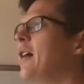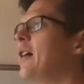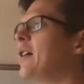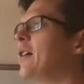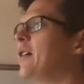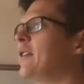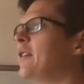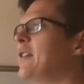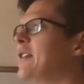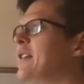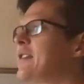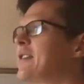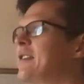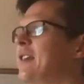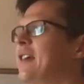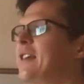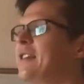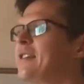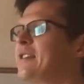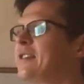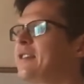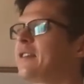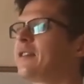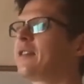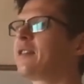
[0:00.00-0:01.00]
these
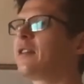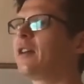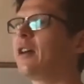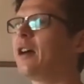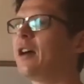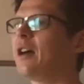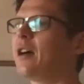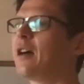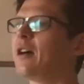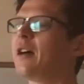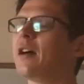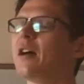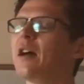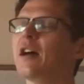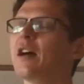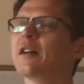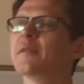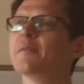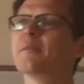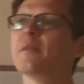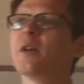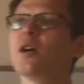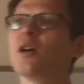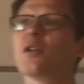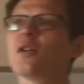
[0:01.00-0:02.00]
things
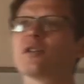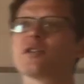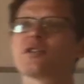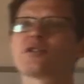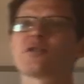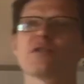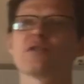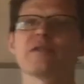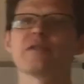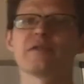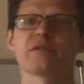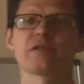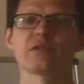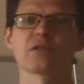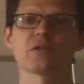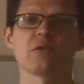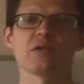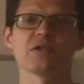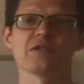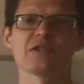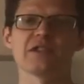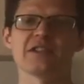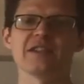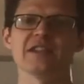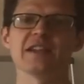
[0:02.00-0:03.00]
are sort of
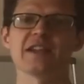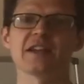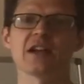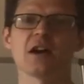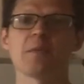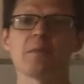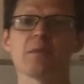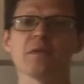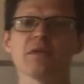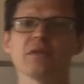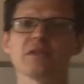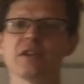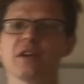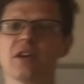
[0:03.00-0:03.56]
quasi-decoupled.